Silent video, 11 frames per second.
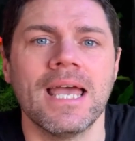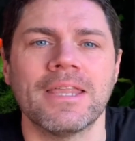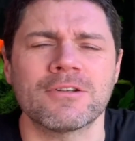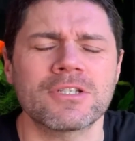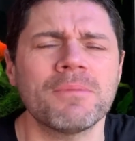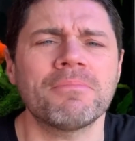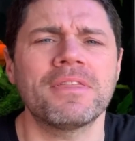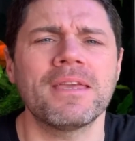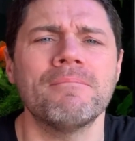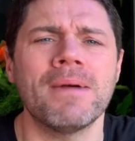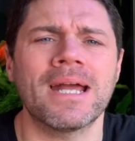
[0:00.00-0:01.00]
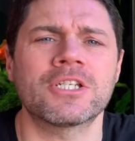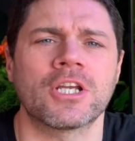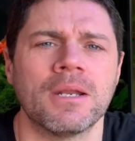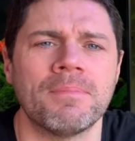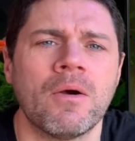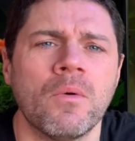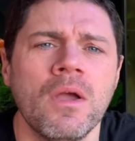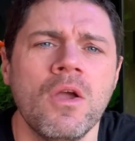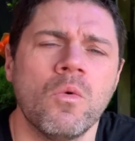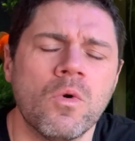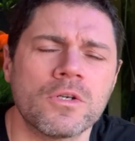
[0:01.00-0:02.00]
There's something magical about
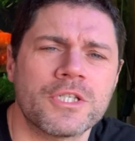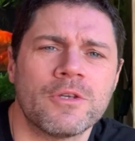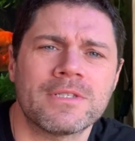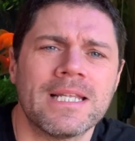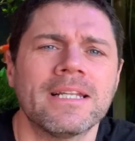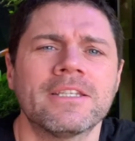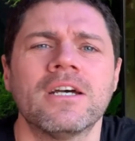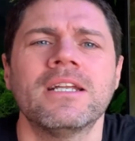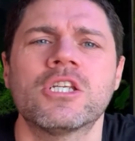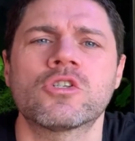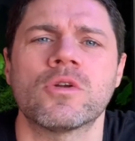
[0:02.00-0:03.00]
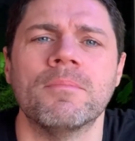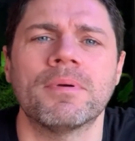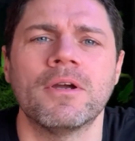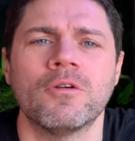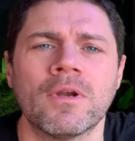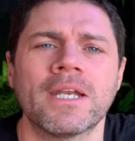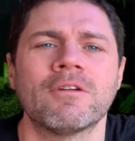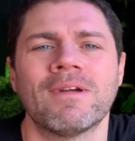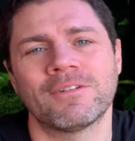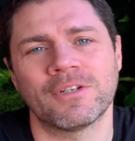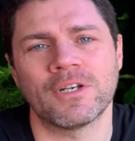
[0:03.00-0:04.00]
watching those little tiny shrimp running
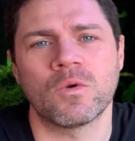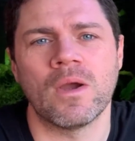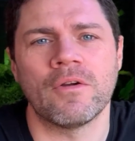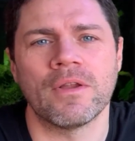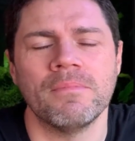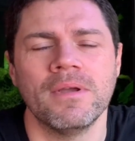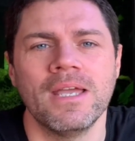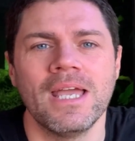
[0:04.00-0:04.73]
around an aquarium.